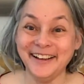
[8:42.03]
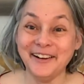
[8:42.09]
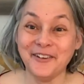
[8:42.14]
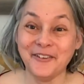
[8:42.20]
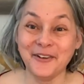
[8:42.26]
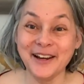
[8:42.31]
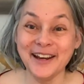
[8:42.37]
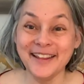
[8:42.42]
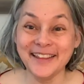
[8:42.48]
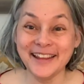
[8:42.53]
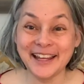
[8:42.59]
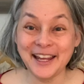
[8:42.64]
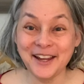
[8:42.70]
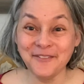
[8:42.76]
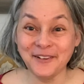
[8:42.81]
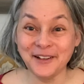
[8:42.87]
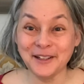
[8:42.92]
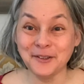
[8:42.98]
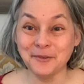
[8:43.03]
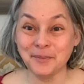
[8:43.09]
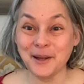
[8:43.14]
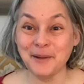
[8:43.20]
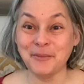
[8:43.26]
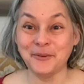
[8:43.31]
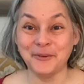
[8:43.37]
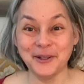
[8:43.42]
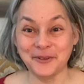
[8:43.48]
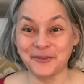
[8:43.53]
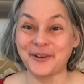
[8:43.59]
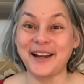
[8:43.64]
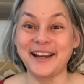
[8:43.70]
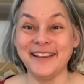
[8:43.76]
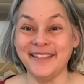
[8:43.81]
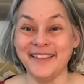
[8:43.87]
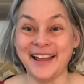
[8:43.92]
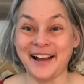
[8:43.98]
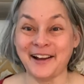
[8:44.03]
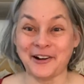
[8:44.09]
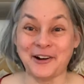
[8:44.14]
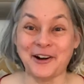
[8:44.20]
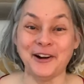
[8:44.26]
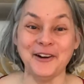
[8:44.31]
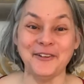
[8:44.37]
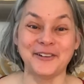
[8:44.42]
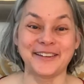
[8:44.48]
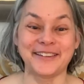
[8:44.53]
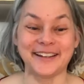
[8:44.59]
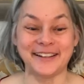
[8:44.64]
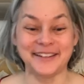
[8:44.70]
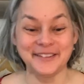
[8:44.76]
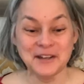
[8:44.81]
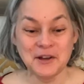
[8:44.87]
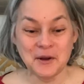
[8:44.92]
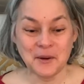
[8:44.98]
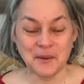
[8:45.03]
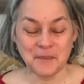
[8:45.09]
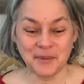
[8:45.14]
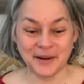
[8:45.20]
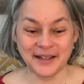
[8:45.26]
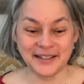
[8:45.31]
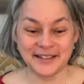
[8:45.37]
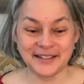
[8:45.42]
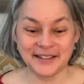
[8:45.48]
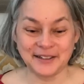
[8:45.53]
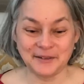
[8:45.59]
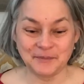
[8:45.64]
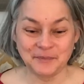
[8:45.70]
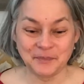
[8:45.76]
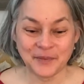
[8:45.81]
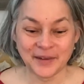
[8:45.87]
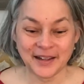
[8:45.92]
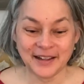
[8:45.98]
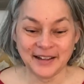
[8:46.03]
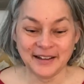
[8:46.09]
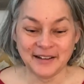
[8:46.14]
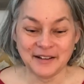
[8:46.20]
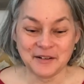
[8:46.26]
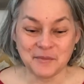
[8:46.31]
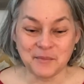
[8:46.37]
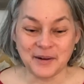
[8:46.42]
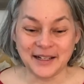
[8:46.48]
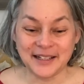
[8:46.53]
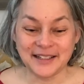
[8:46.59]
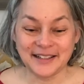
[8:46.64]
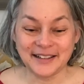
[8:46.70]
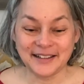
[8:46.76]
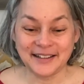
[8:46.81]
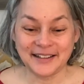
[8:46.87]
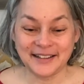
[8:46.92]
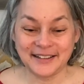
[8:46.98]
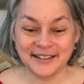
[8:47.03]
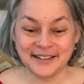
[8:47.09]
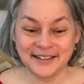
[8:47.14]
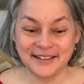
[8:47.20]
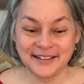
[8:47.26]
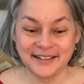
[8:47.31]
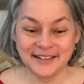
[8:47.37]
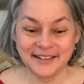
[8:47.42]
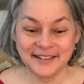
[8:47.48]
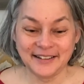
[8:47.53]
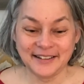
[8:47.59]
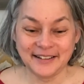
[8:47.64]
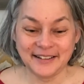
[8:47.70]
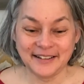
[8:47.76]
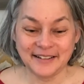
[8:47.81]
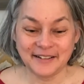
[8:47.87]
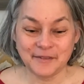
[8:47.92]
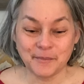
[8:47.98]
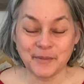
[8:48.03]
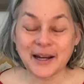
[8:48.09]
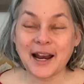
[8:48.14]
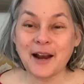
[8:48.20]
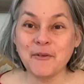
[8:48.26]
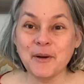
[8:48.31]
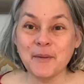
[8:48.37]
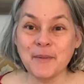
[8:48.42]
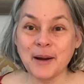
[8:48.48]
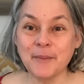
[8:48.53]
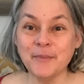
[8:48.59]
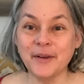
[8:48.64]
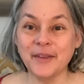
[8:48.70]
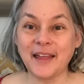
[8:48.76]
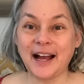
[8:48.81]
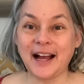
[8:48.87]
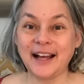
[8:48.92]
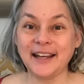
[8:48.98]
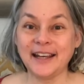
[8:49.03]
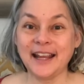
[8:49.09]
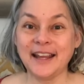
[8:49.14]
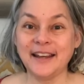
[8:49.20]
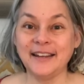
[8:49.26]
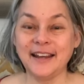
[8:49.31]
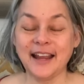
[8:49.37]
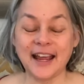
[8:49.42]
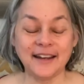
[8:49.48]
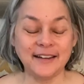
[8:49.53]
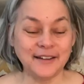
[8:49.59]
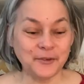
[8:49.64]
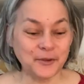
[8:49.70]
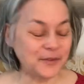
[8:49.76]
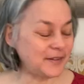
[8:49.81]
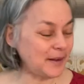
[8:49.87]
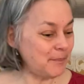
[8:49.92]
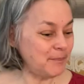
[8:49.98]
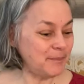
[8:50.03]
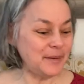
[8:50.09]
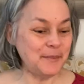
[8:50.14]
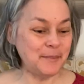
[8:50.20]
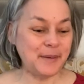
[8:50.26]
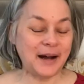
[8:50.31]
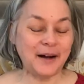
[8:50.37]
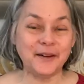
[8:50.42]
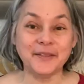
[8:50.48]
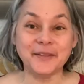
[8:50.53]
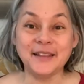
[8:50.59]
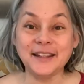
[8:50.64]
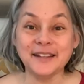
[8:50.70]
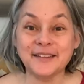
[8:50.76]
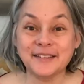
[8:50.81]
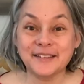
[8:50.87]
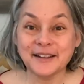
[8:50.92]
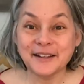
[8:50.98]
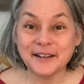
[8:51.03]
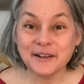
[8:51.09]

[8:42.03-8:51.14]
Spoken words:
One of the evilest people was right in that car with us. But I remember that. And there was something about this